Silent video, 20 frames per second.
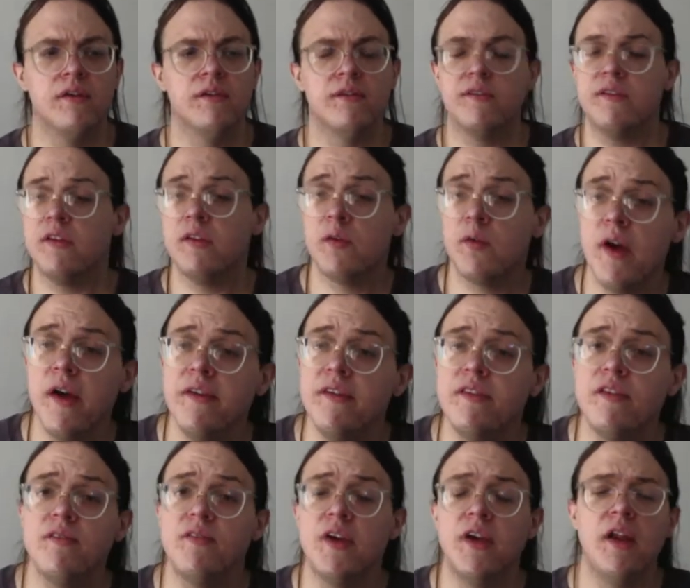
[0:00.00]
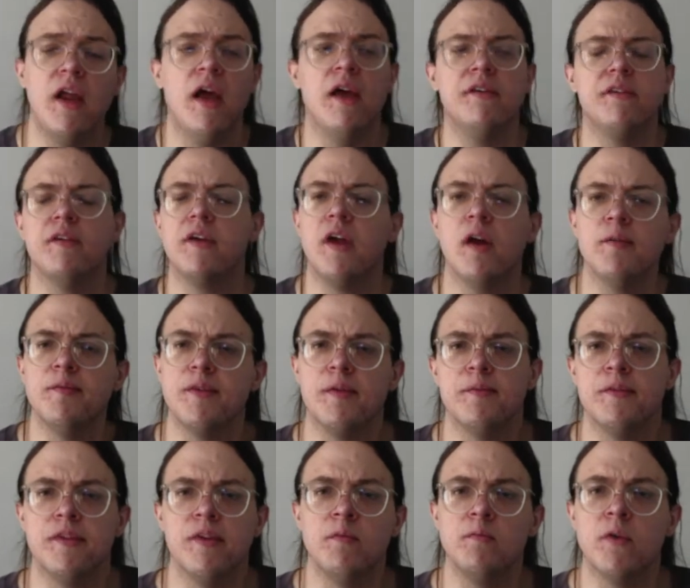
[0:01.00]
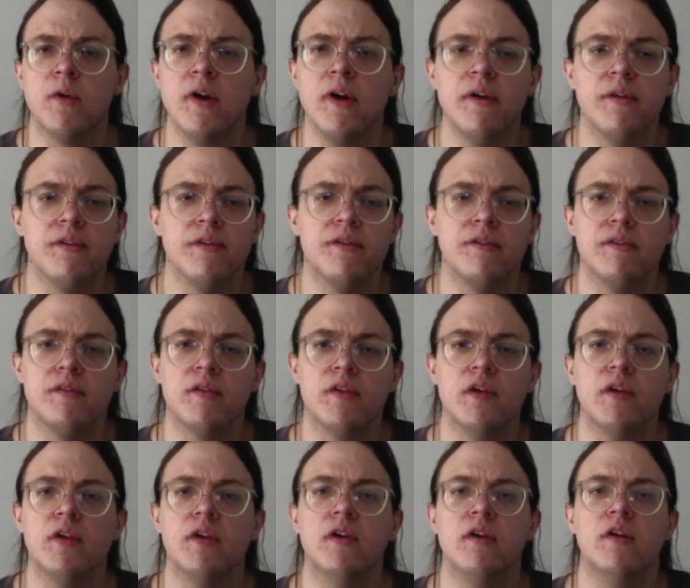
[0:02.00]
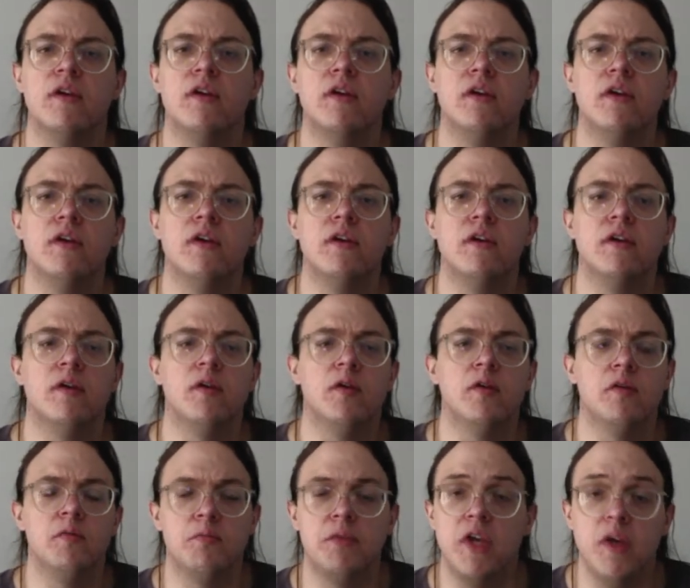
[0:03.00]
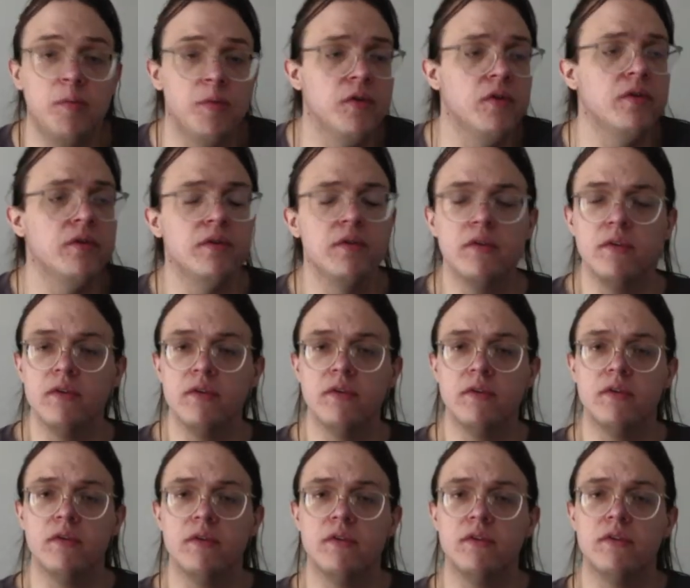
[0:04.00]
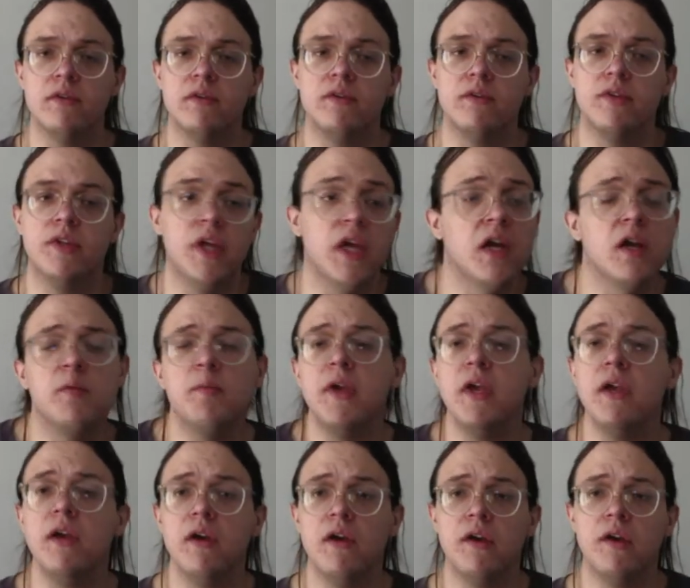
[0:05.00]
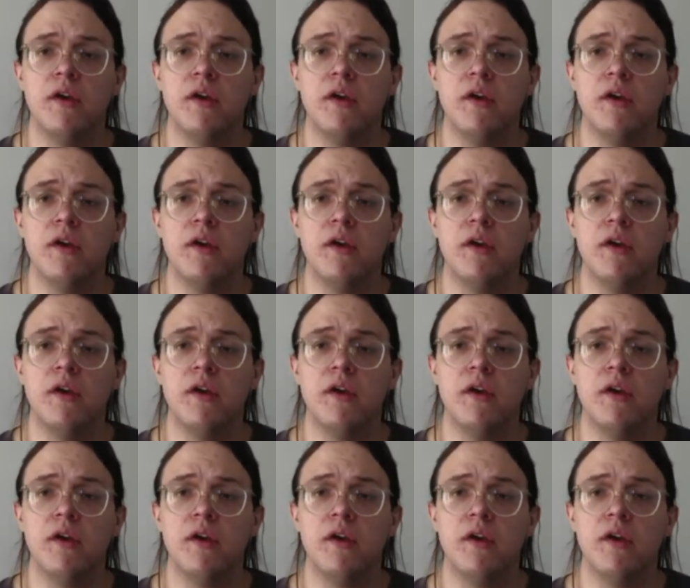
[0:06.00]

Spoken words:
So the rest of it has to come from somewhere else. People, the enemy,